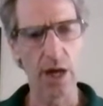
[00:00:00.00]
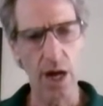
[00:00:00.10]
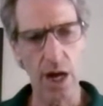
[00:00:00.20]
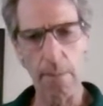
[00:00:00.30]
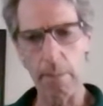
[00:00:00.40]

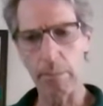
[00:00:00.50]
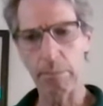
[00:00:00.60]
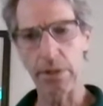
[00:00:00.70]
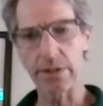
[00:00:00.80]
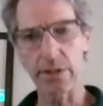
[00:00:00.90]

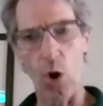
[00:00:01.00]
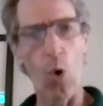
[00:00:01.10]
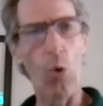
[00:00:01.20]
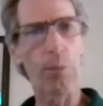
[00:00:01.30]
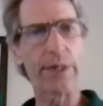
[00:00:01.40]
But
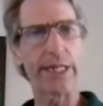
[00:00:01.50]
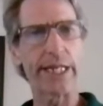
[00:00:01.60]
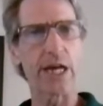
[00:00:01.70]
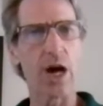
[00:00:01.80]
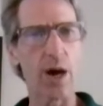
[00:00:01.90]

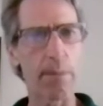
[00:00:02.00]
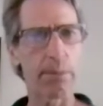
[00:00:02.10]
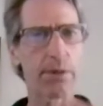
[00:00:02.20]
opening up,